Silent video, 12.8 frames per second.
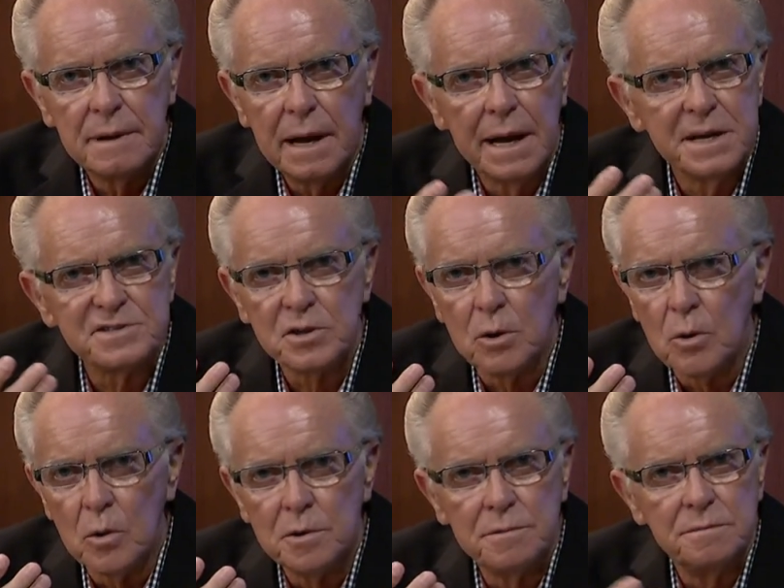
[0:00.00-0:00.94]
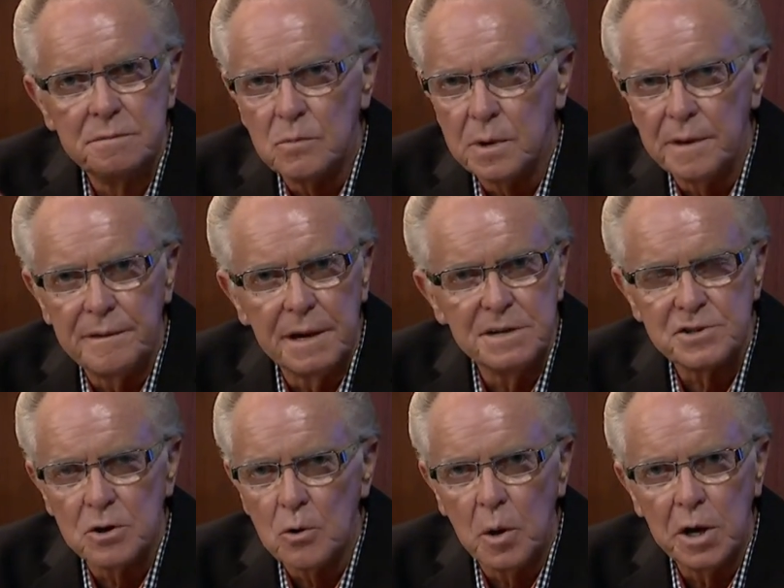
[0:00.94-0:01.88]
I ask the Lord when things
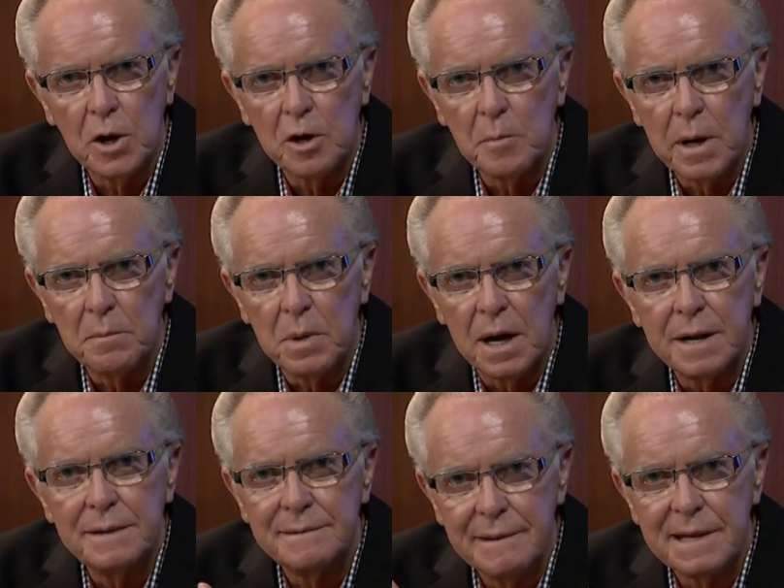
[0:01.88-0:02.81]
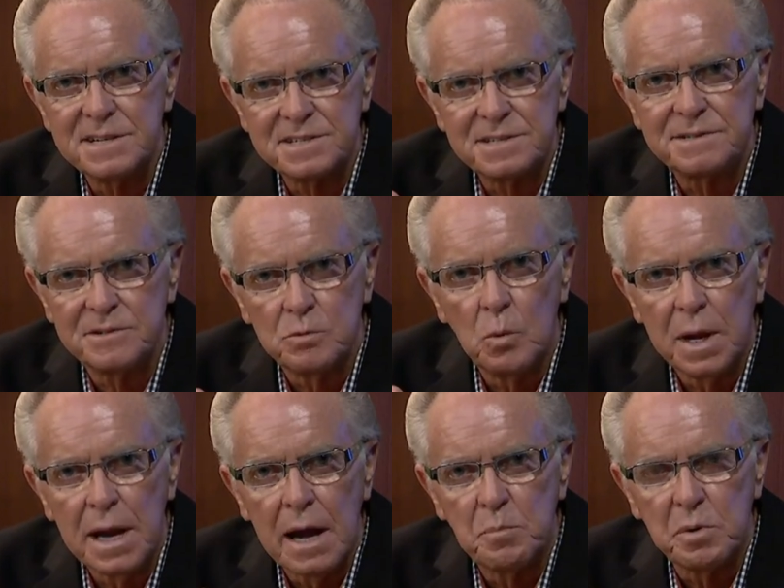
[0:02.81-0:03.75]
are going on in my body, that's the
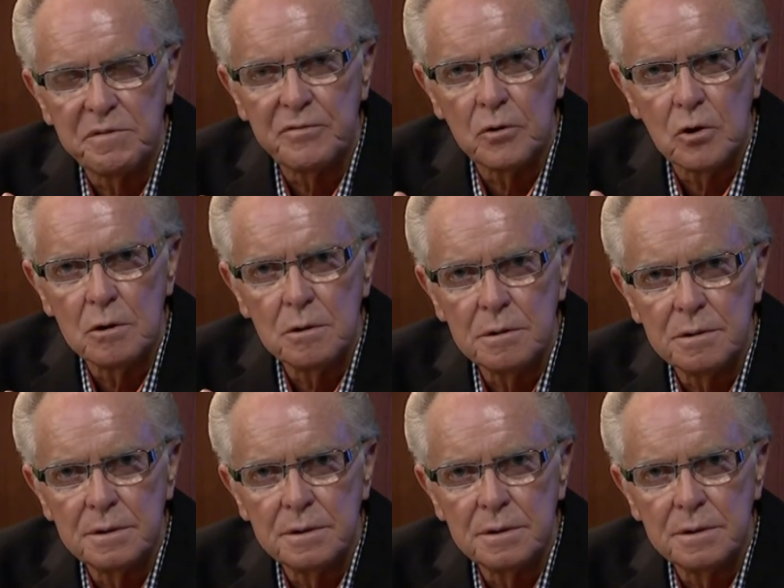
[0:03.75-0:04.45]
way I prefer.